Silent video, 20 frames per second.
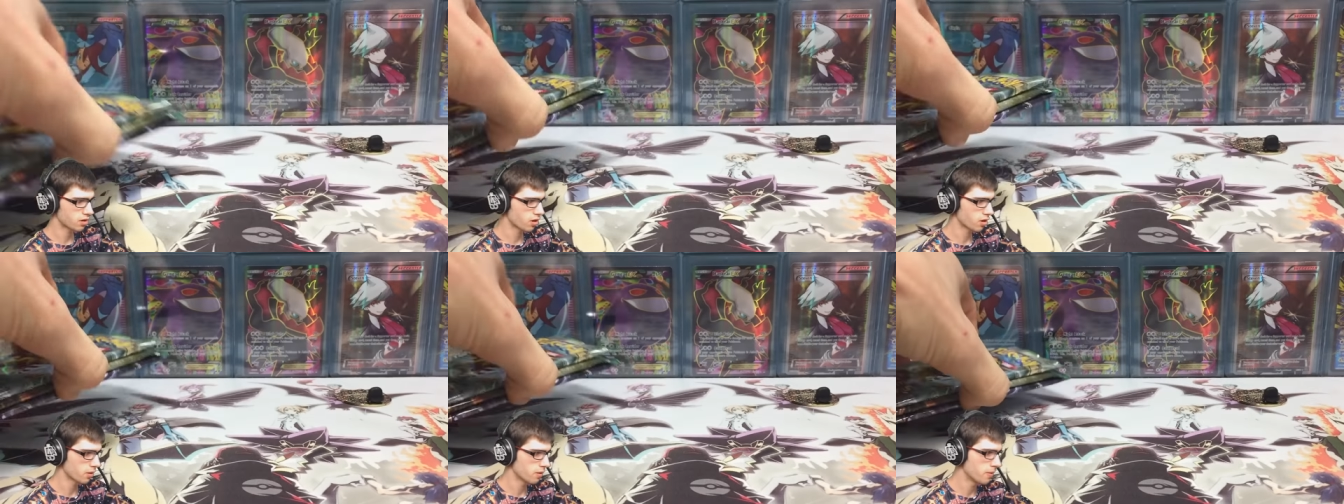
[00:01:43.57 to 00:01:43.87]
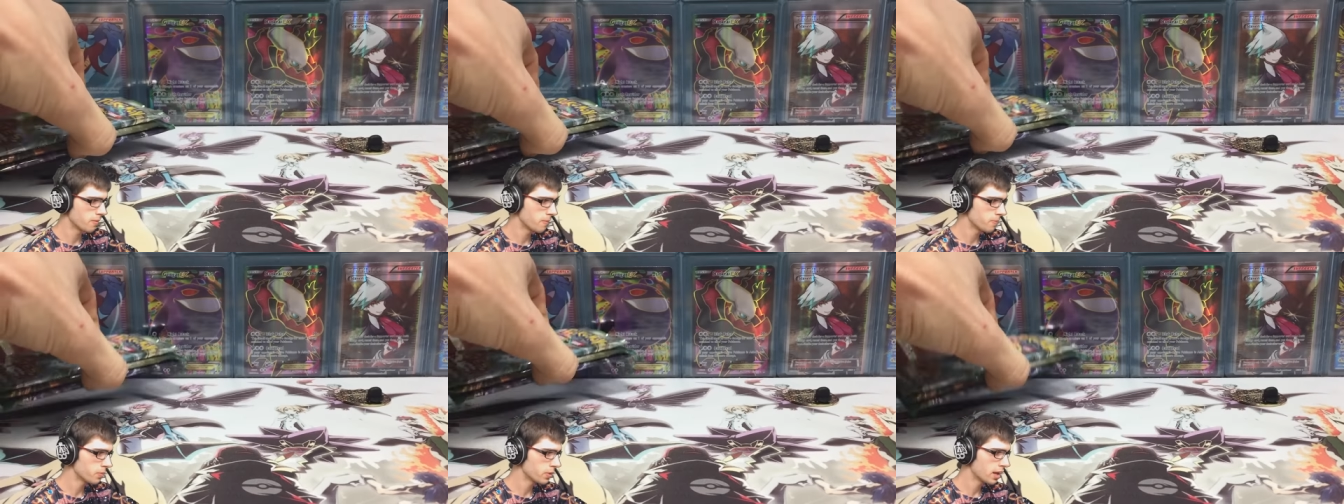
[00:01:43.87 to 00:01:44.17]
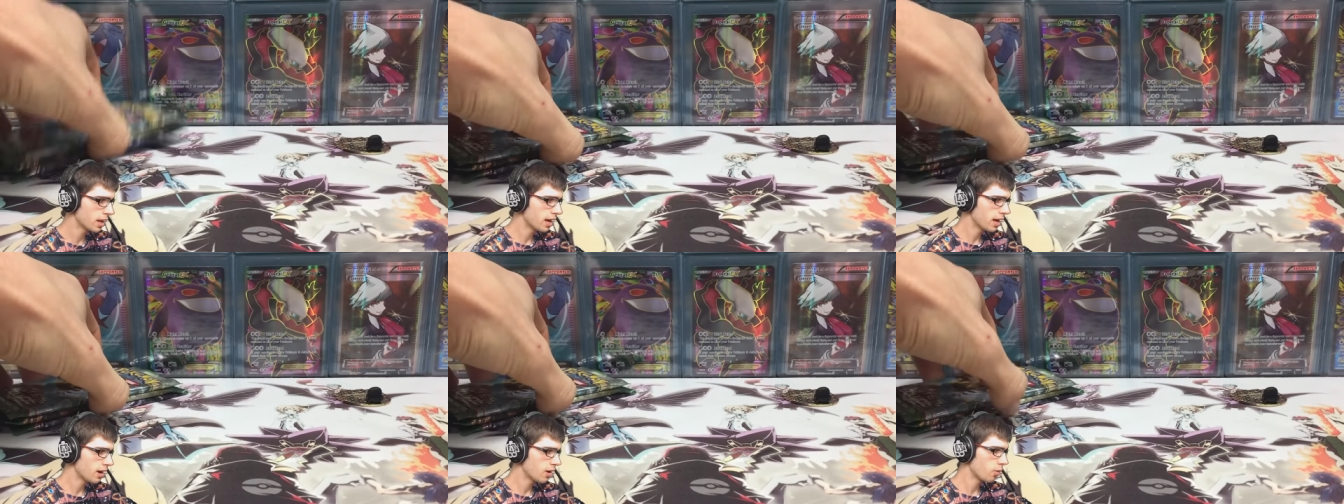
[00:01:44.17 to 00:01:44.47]
strong
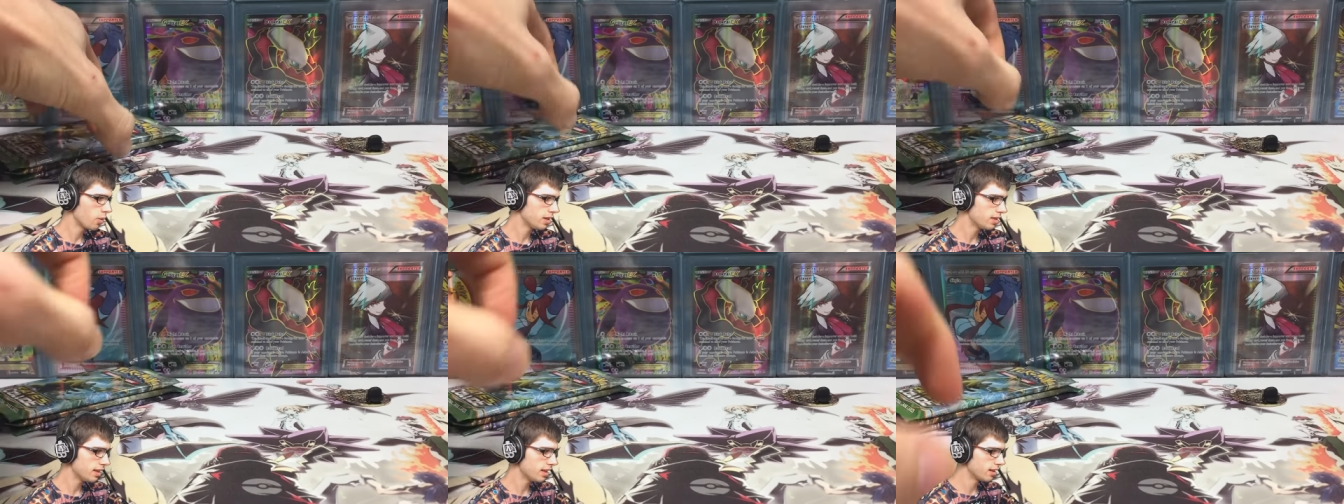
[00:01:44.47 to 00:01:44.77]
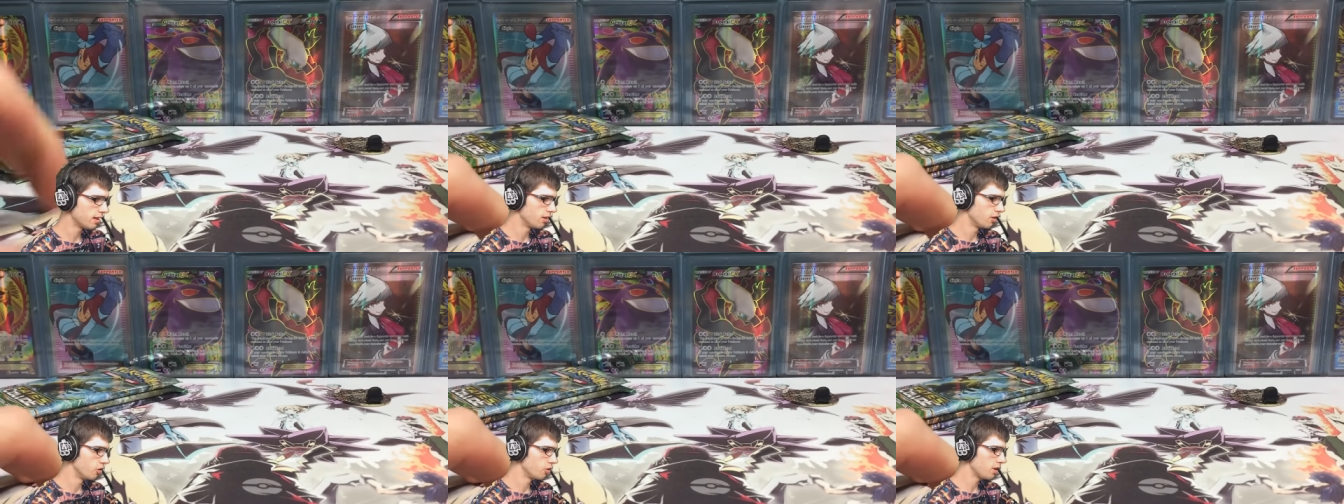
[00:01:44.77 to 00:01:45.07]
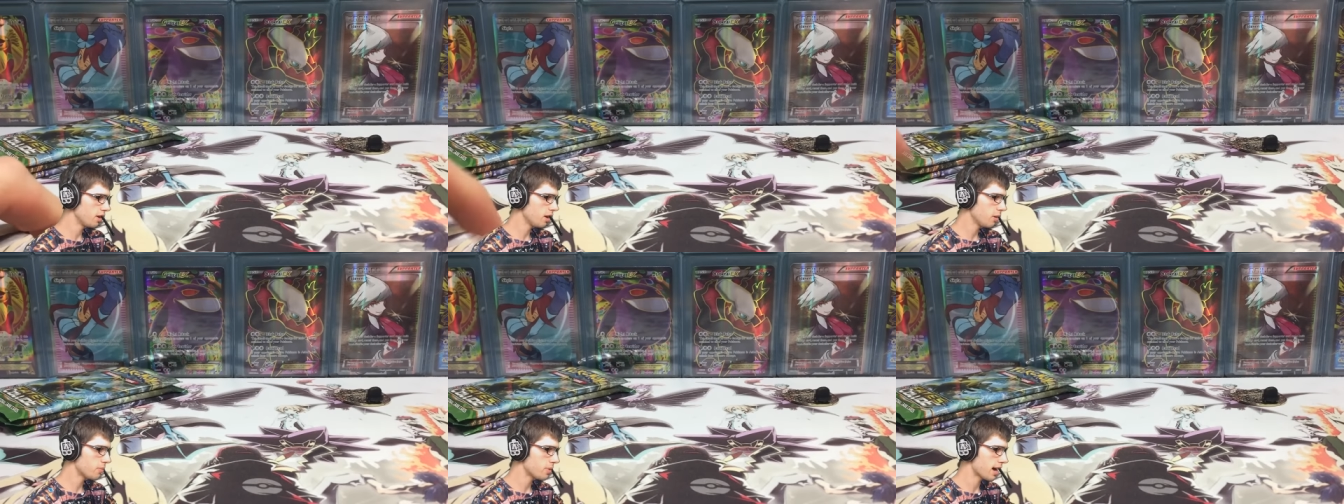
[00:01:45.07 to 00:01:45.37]
with the
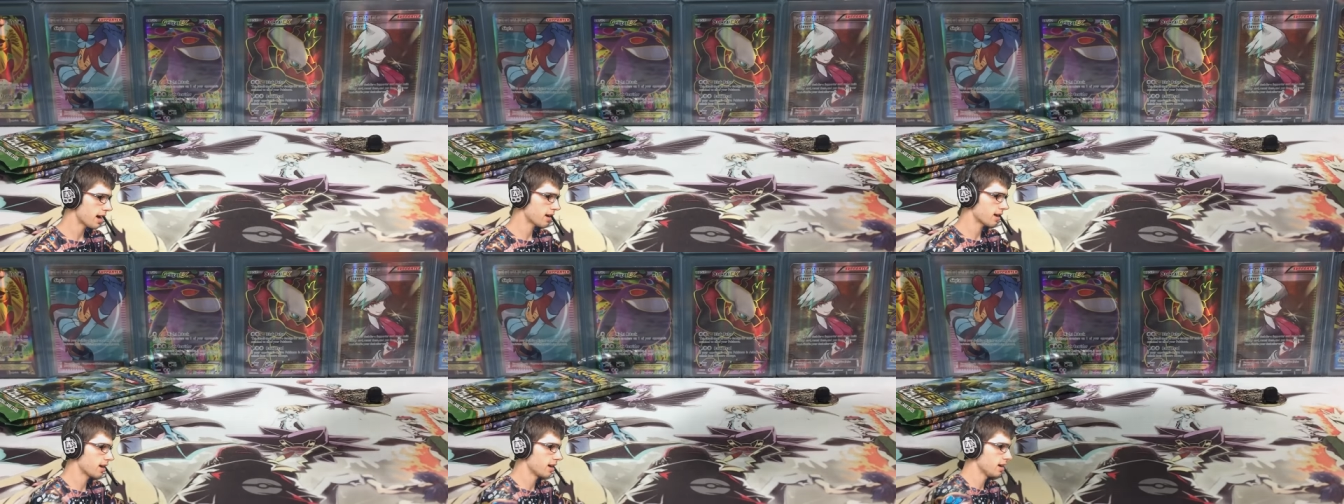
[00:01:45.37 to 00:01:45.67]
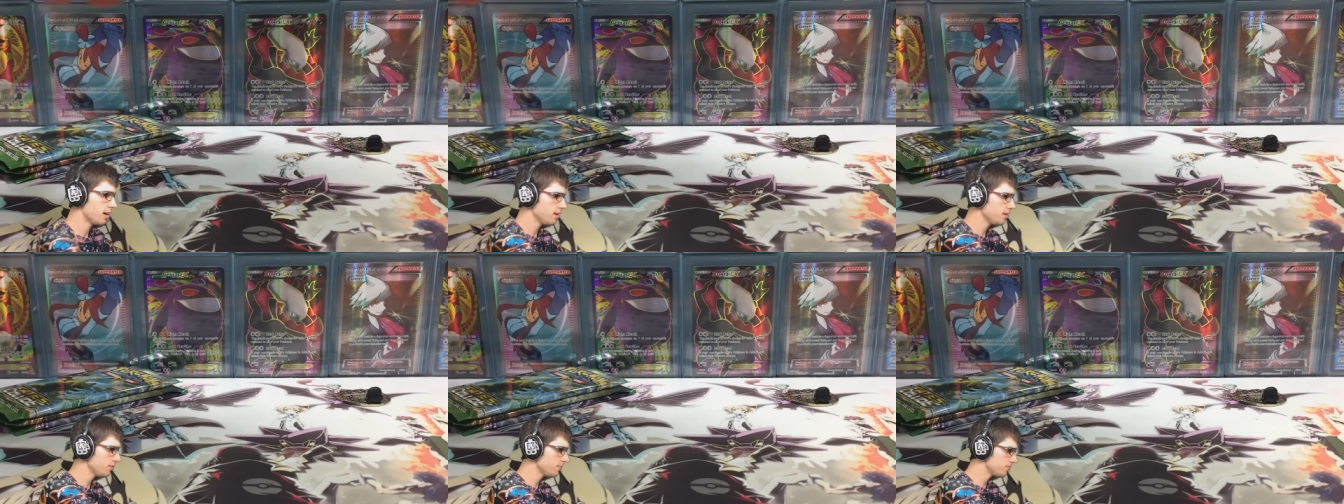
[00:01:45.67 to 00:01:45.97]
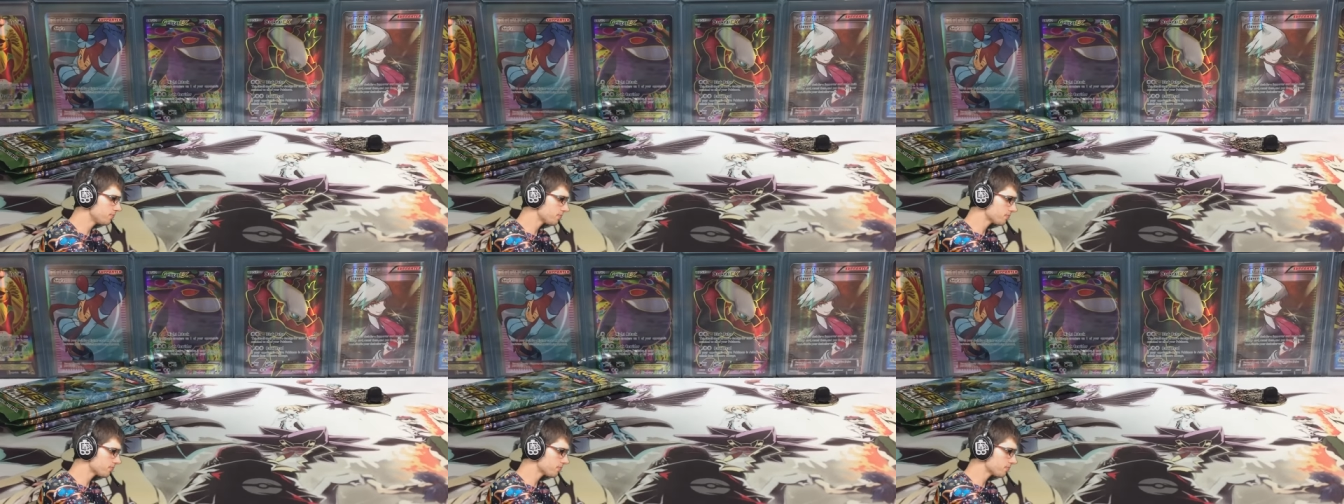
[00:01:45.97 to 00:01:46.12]
Lugia pack art.